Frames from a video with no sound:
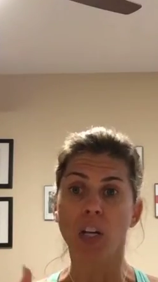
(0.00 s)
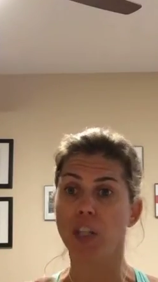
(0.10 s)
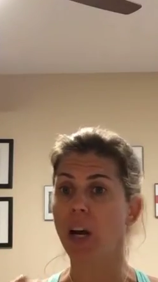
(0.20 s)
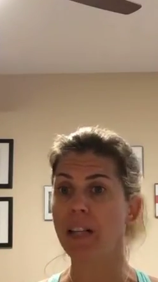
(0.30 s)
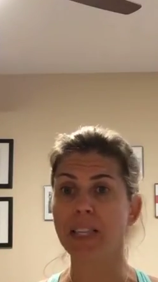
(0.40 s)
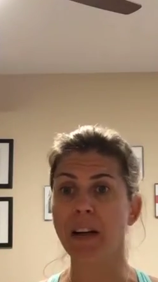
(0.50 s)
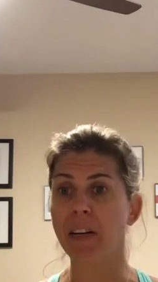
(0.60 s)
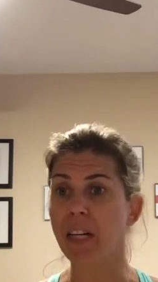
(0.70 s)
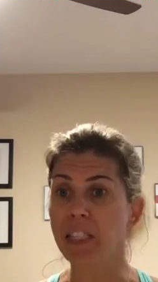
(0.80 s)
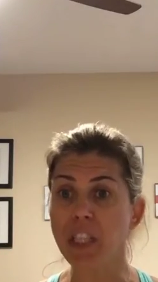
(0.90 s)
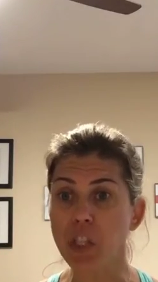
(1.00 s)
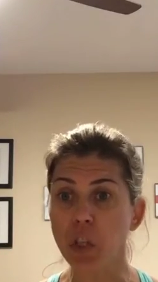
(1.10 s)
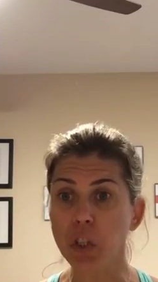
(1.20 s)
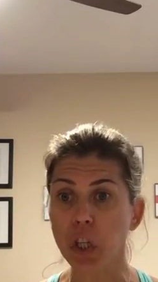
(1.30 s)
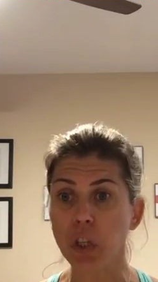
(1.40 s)
jot it down in a
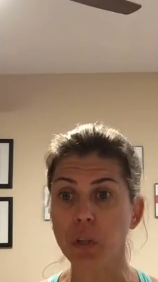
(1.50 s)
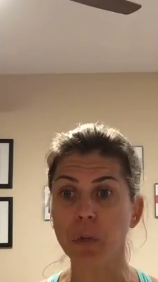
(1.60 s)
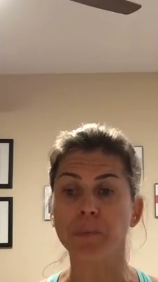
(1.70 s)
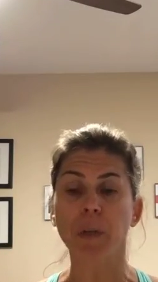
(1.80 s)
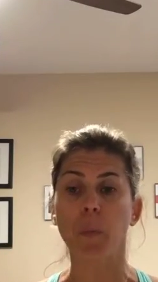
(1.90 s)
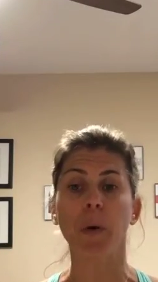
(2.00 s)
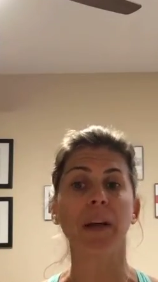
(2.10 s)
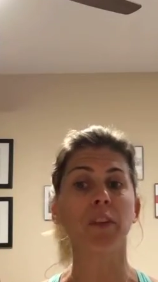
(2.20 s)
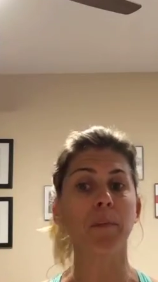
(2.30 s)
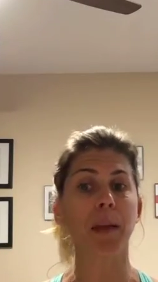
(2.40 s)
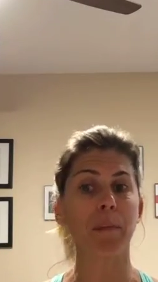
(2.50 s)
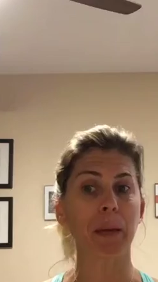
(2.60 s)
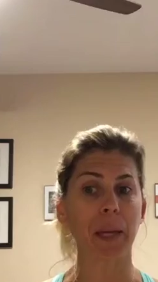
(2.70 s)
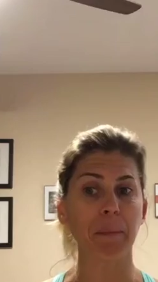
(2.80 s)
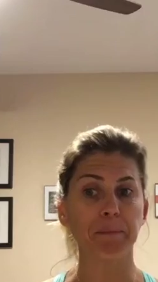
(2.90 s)
digital journal, whatever it may
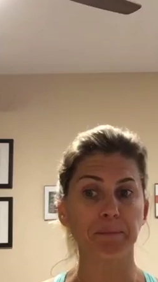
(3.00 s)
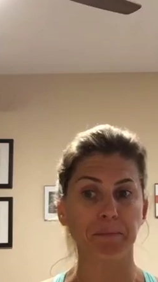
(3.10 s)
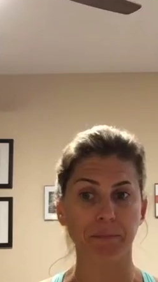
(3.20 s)
be,